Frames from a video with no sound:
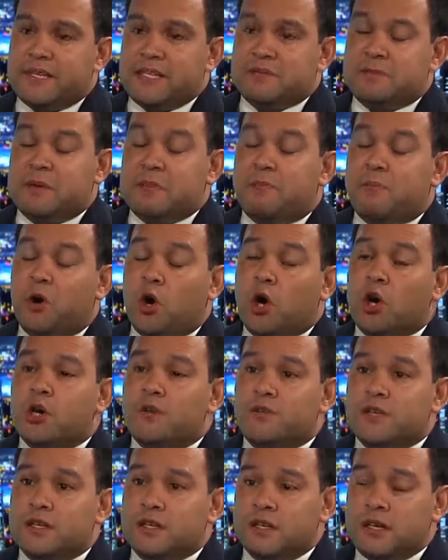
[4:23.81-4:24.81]
and he's been
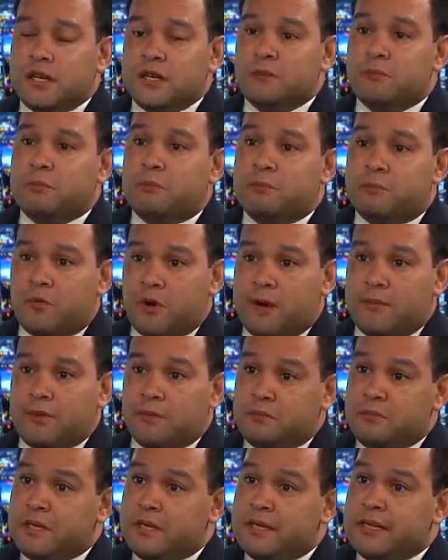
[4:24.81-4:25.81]
part of the
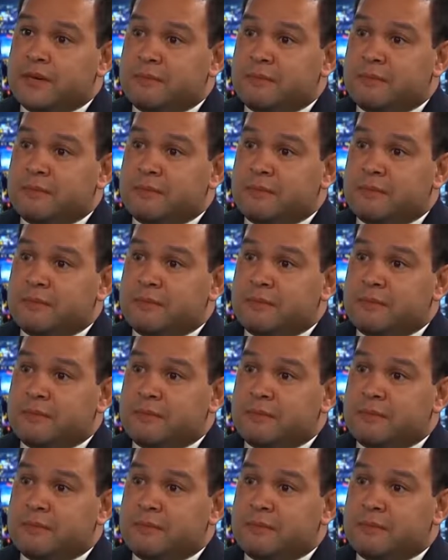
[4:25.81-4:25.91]
problem,